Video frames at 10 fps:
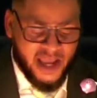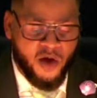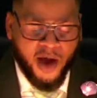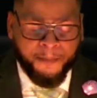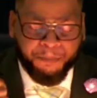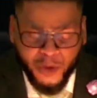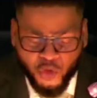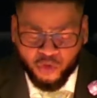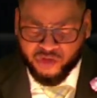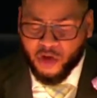they'll
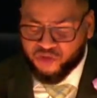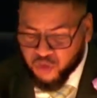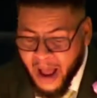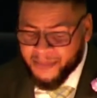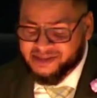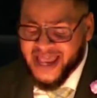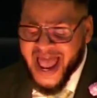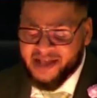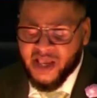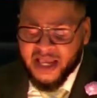abuse or
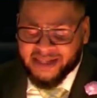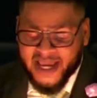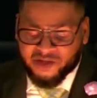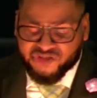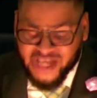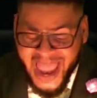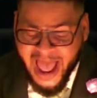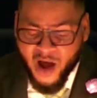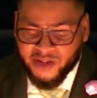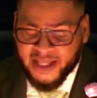traumatize their
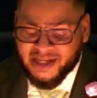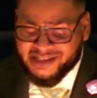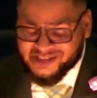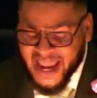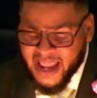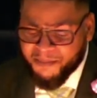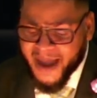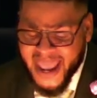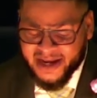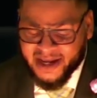child in the same
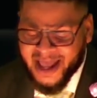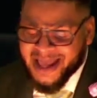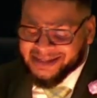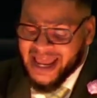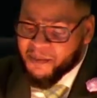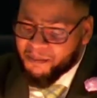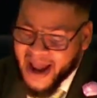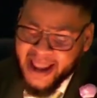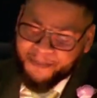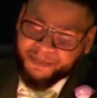manner. They might